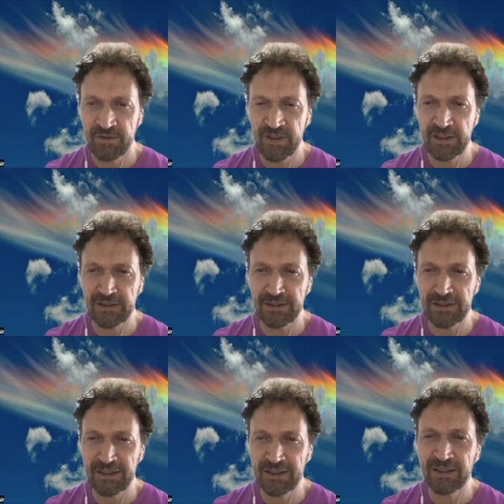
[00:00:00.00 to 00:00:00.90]
feel
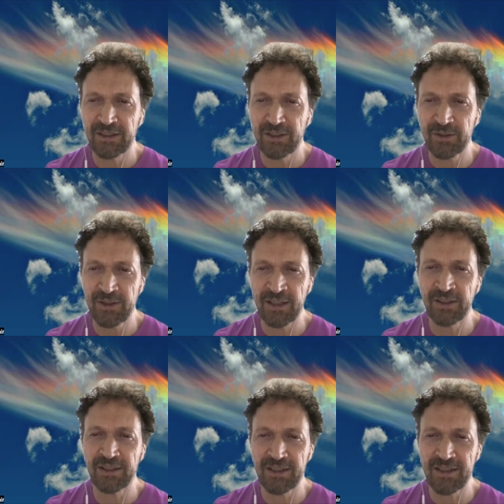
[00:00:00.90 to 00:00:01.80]
the
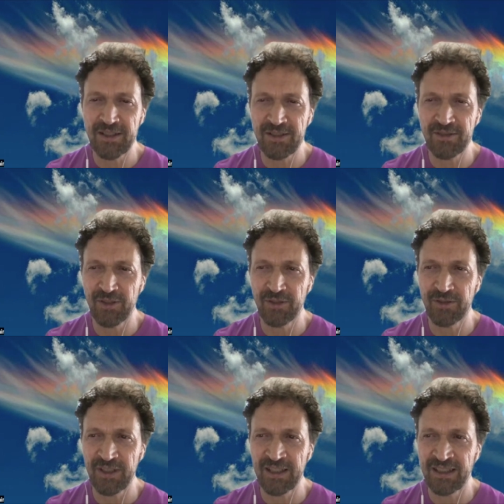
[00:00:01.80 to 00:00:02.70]
groundedness of your
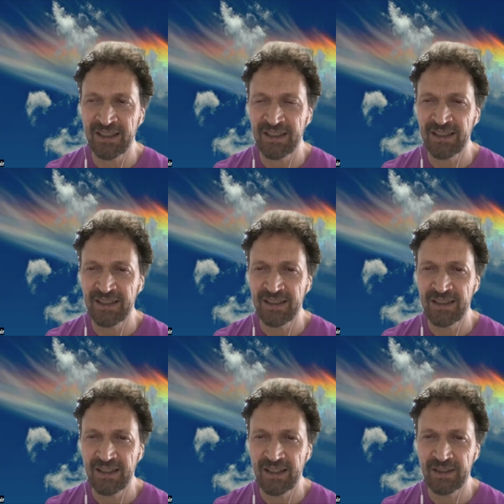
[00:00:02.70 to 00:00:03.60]
feet,
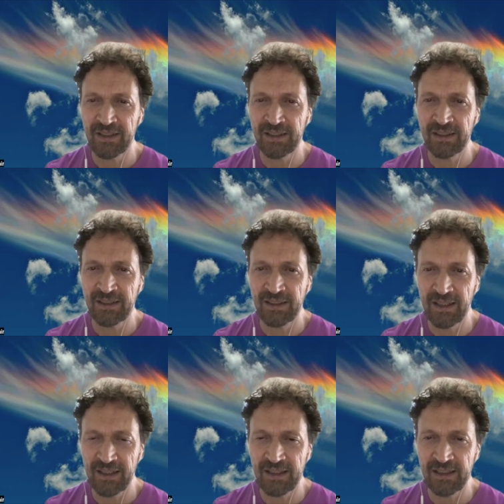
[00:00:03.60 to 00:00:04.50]
and then
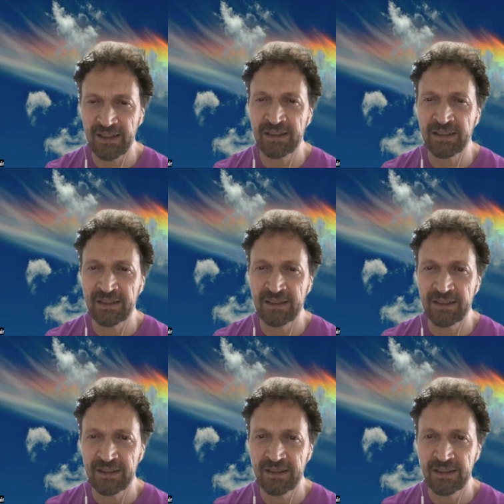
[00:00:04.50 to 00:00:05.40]
again,
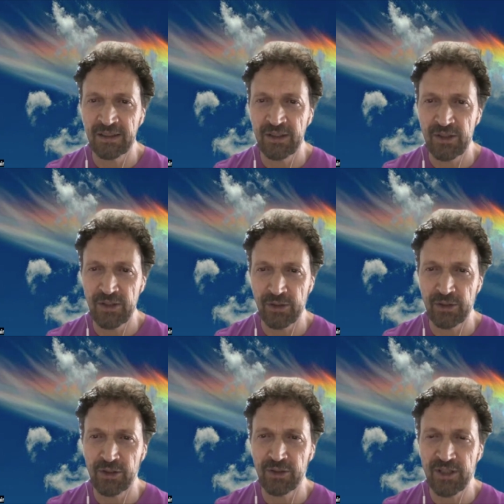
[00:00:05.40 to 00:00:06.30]

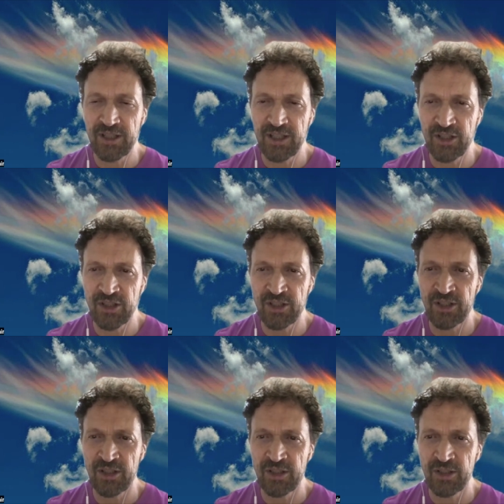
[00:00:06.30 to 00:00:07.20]
turn your attention
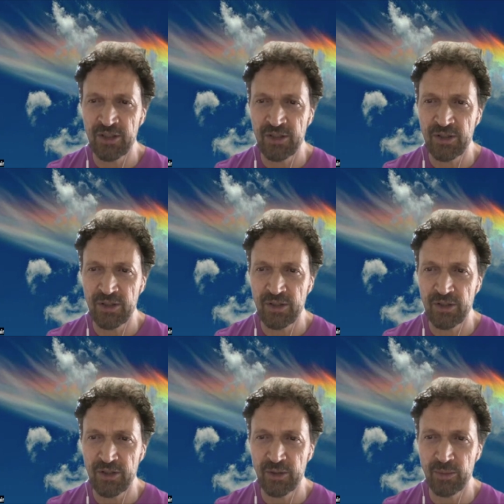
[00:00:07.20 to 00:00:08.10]

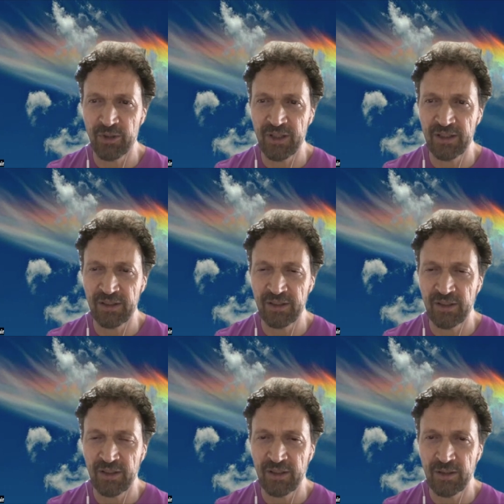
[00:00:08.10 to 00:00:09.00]
to the breath.
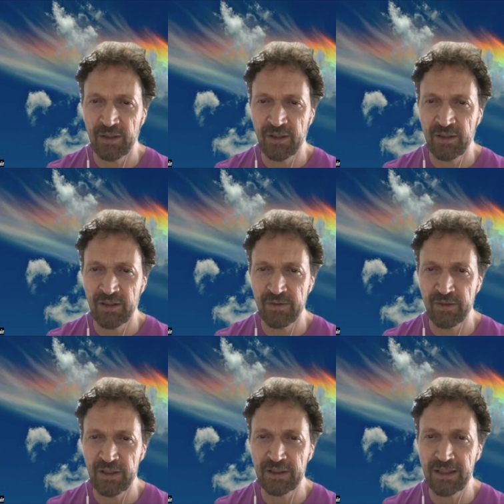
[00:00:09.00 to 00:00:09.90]

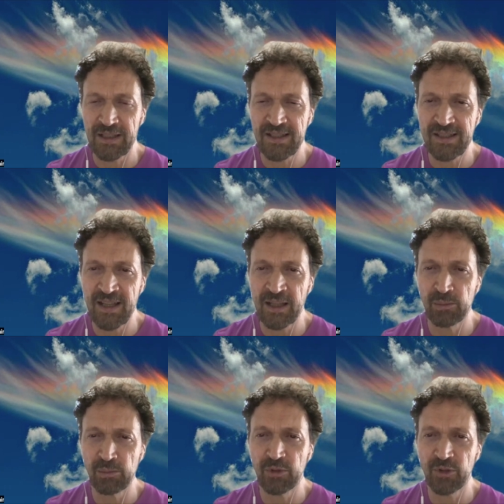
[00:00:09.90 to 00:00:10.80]
Feel that
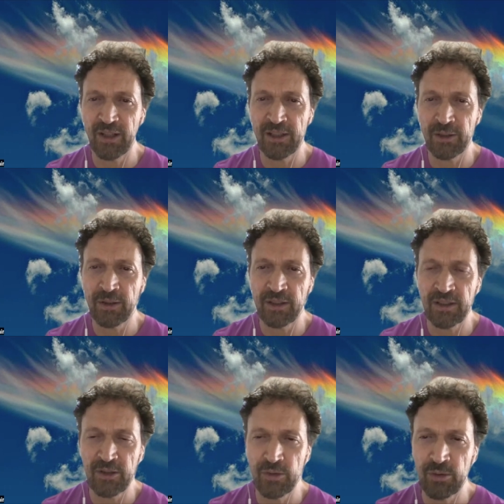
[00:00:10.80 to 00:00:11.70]
same ground
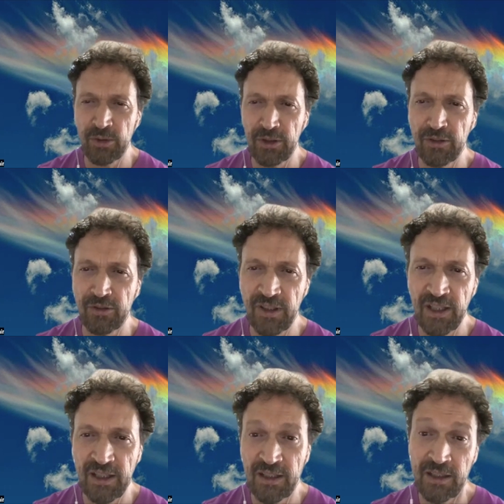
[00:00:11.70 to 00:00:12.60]
that you do in your
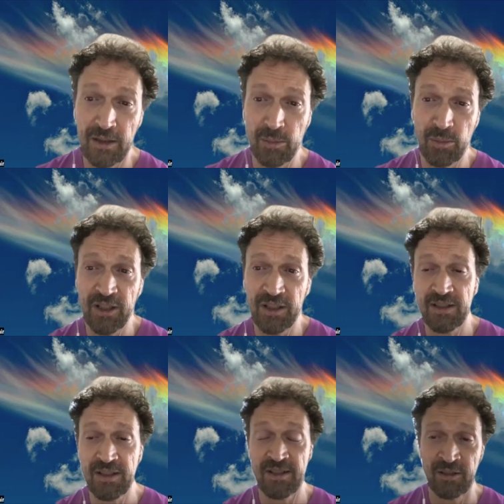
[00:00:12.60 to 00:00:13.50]
feet in the breath
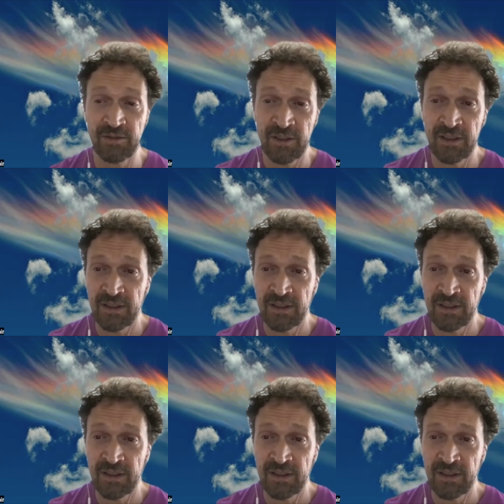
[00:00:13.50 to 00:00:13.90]
itself.